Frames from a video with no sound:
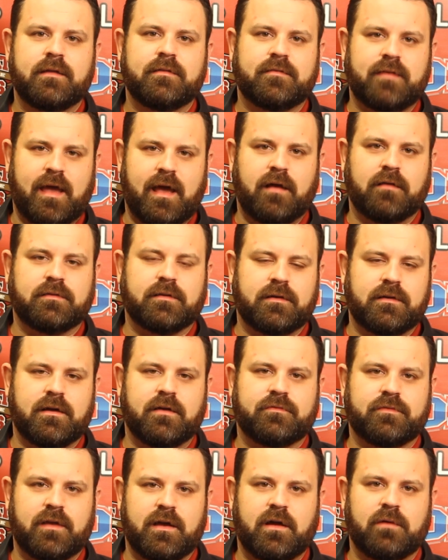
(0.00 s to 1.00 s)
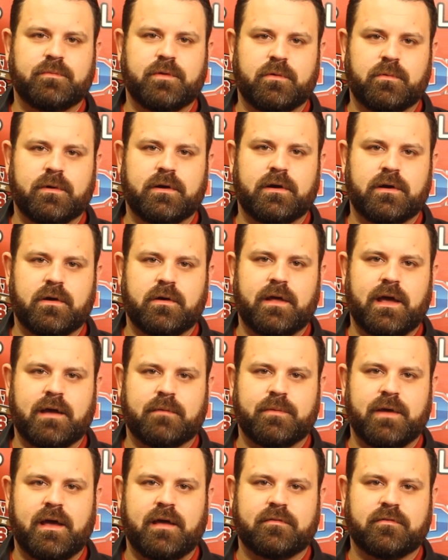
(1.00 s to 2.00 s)
talented enough to help you win an
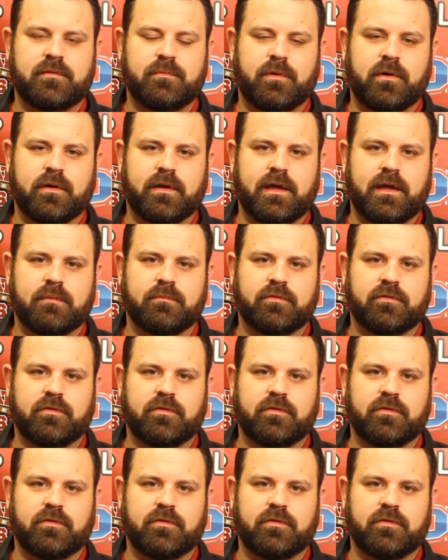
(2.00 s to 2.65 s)
ODAC basketball game.